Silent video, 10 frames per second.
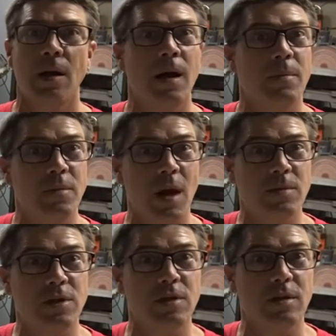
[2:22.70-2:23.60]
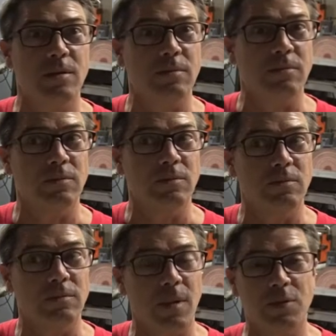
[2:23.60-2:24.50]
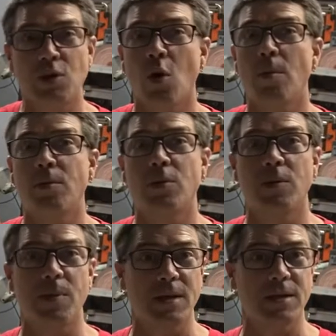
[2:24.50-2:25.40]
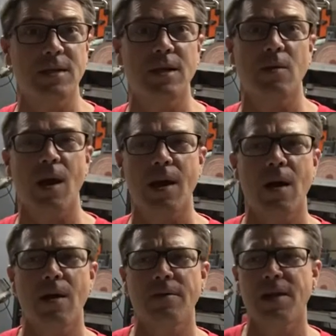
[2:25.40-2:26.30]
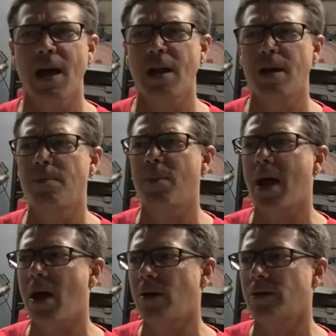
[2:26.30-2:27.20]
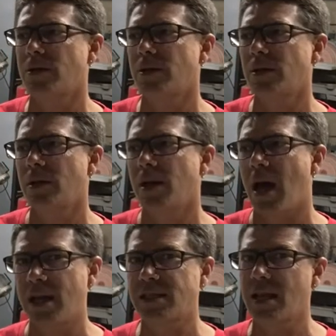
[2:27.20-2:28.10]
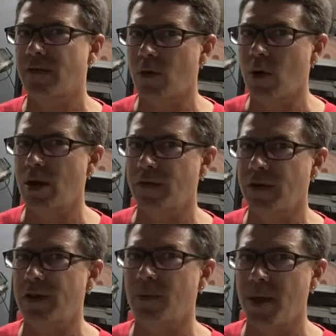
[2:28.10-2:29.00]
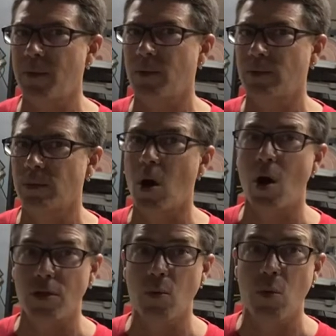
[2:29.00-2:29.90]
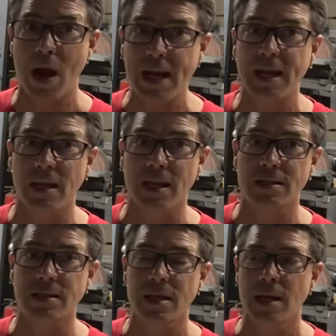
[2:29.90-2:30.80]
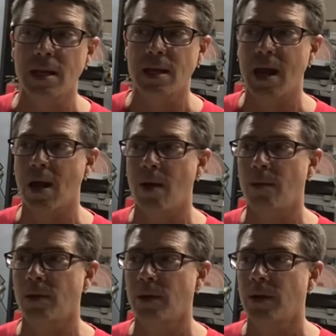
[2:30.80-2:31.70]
I'm stormed with business. And right now I've got about, I'd say 40 or 50 people on the waiting list. Now,